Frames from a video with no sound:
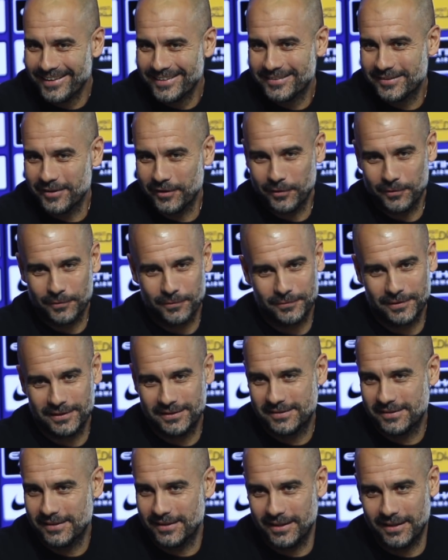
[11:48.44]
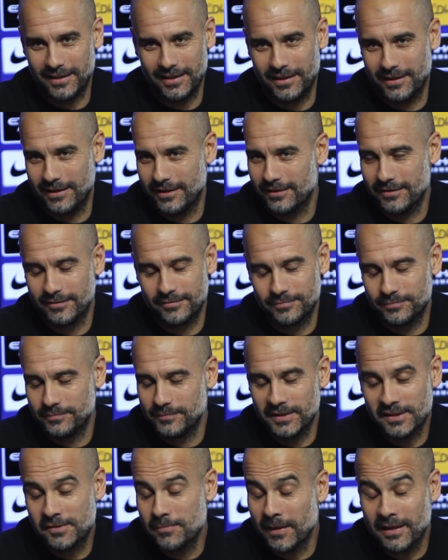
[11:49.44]
So
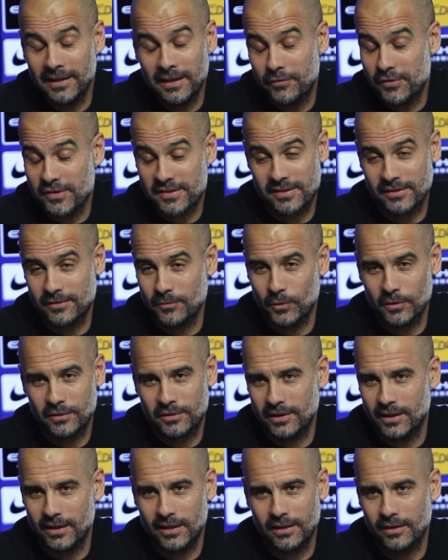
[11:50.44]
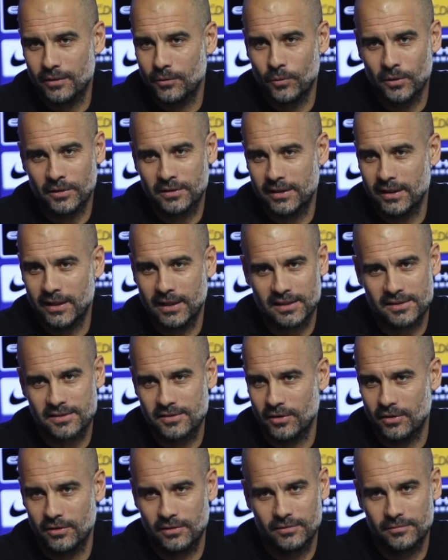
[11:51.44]
it's magnificent what he has
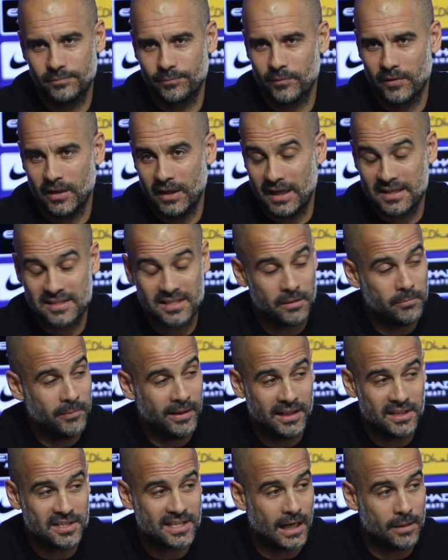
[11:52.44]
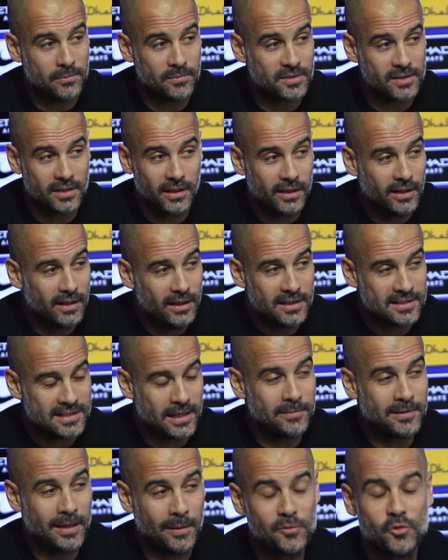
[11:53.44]
done. I said many times,
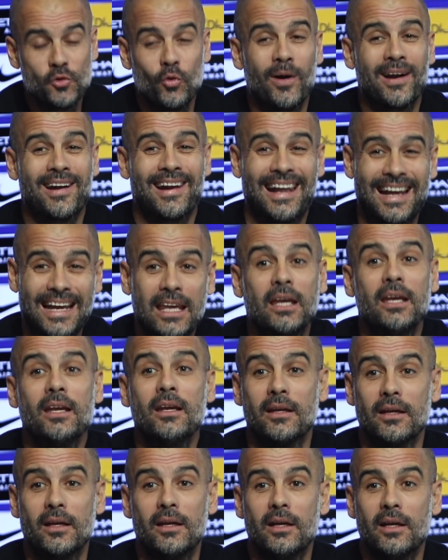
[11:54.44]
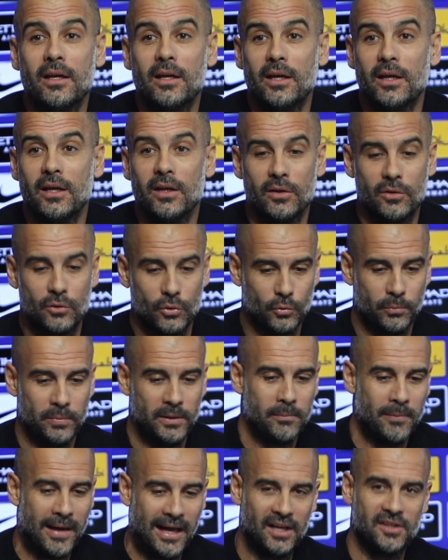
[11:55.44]
sometimes you are lucky to be
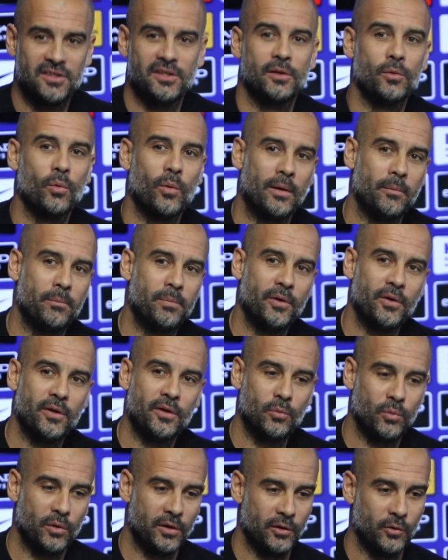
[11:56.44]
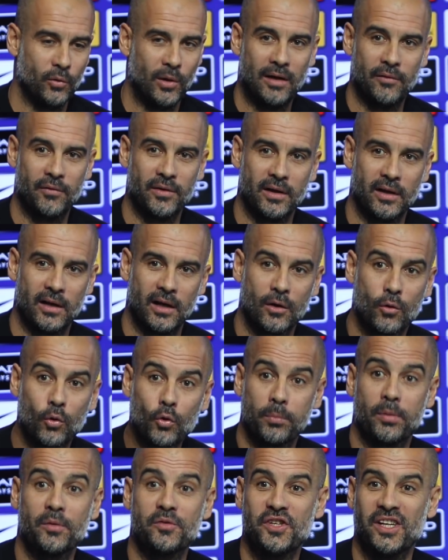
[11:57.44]
manager one period when you have a
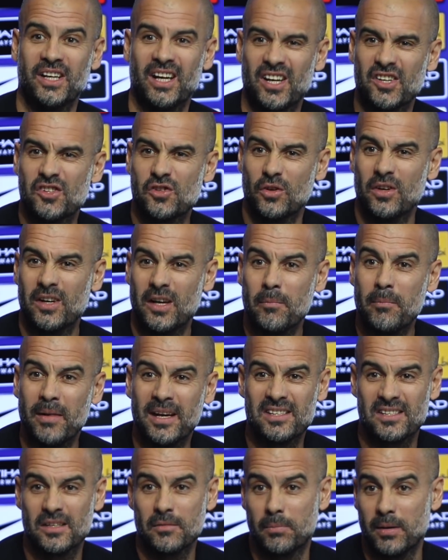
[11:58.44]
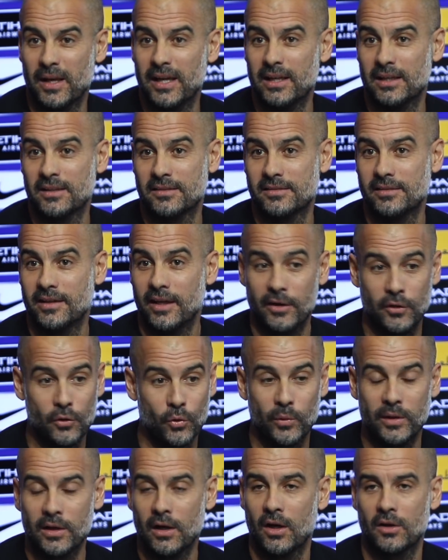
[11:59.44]
group of generation and amazing players and you
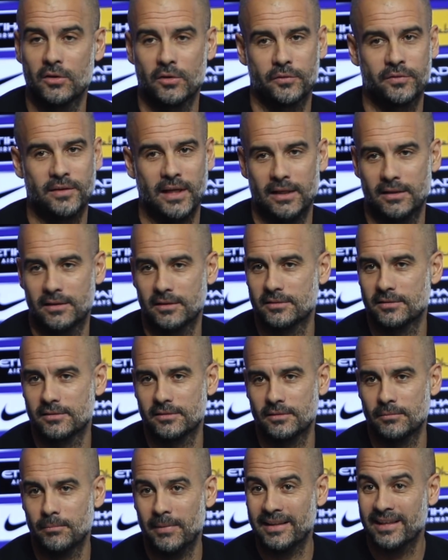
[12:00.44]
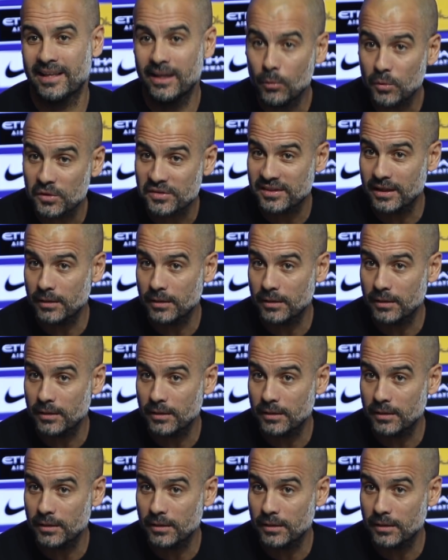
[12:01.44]
win a lot of titles. But he was